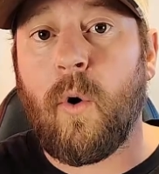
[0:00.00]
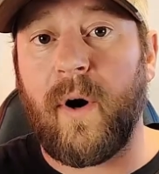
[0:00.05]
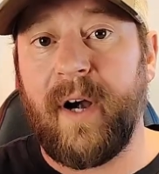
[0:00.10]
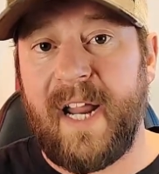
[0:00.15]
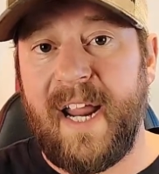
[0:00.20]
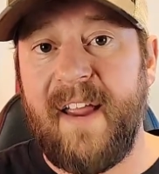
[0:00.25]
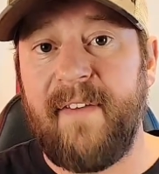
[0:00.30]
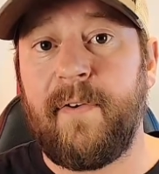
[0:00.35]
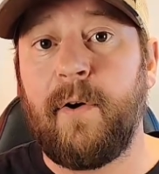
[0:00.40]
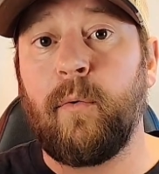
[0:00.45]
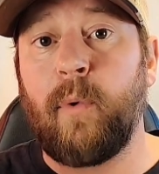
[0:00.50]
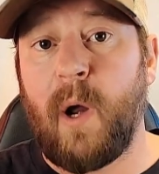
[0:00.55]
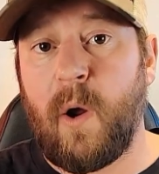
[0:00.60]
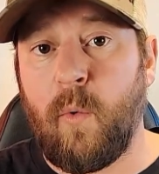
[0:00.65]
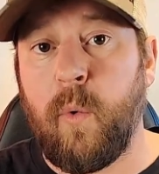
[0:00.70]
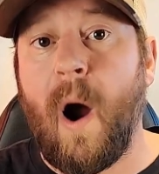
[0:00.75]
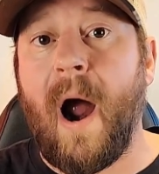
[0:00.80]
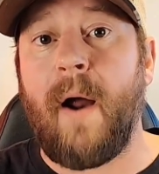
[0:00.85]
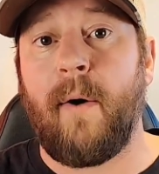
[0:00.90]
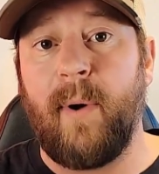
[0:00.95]
even
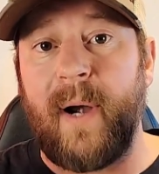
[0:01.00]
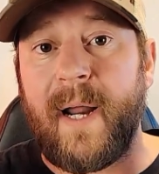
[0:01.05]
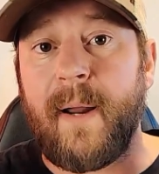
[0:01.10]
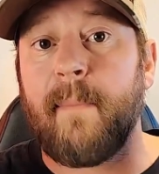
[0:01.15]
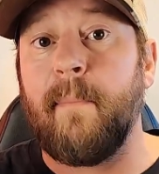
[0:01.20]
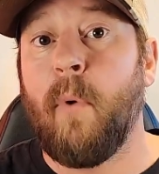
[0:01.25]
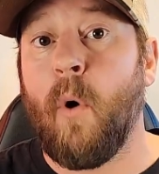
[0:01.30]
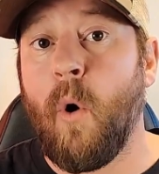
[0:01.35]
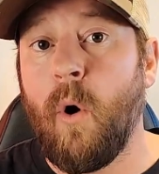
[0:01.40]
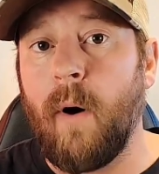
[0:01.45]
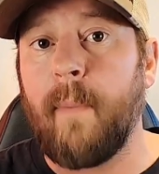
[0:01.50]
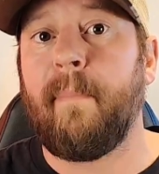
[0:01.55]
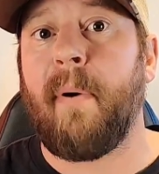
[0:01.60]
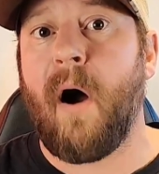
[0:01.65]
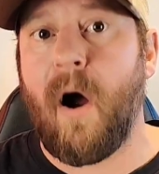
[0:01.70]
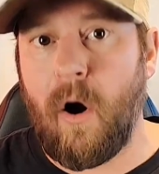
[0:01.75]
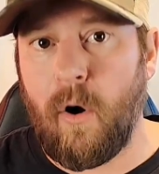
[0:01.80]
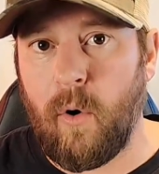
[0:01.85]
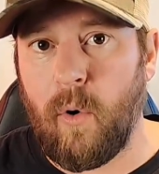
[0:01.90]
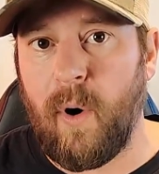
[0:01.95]
requiring more
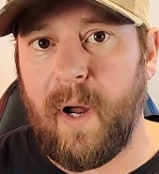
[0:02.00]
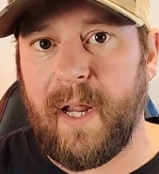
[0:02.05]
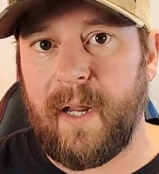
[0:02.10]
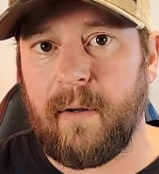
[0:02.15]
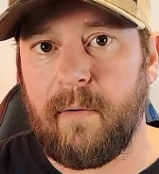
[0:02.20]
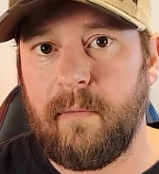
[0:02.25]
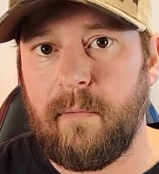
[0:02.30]
borrowing.